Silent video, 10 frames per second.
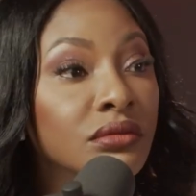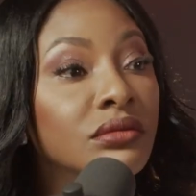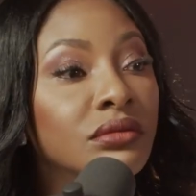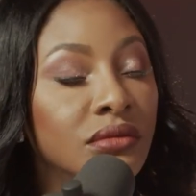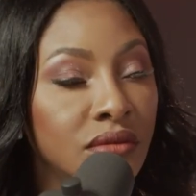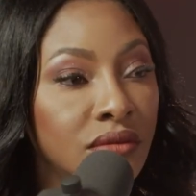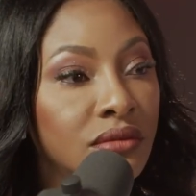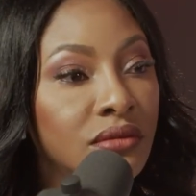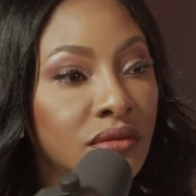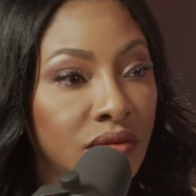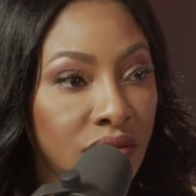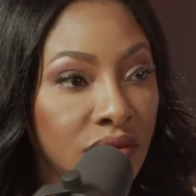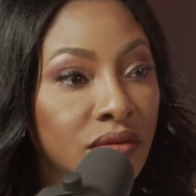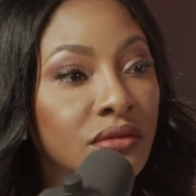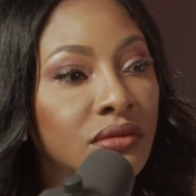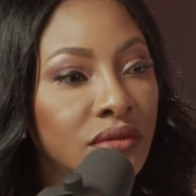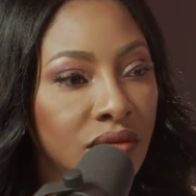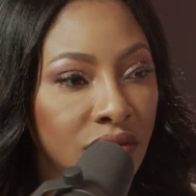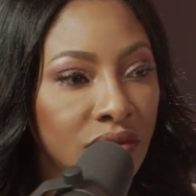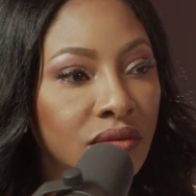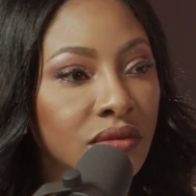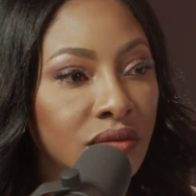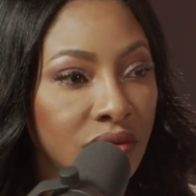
Now, if they use it, it's a different story, but they would know